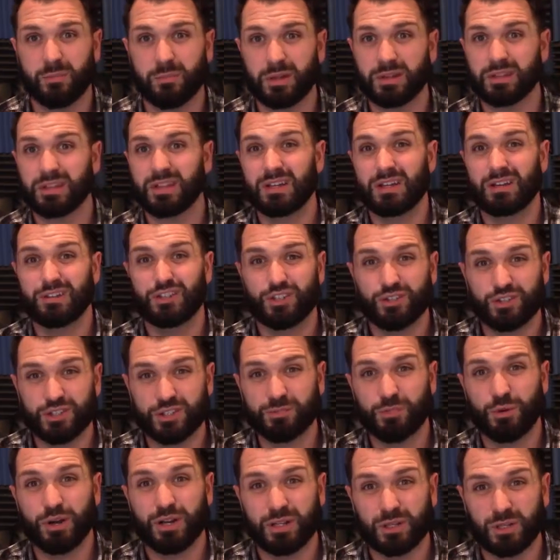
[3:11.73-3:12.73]
but then you
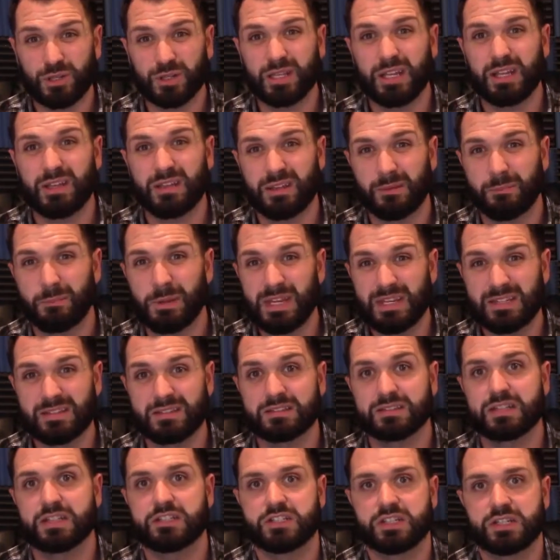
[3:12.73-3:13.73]
sprinkle in the
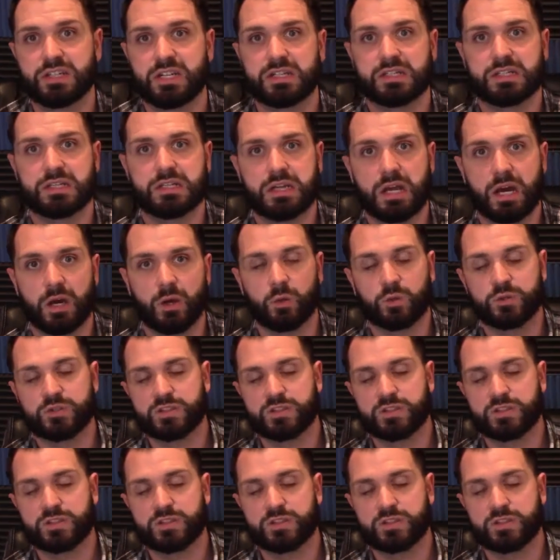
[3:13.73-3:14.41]
pieces that you need to know.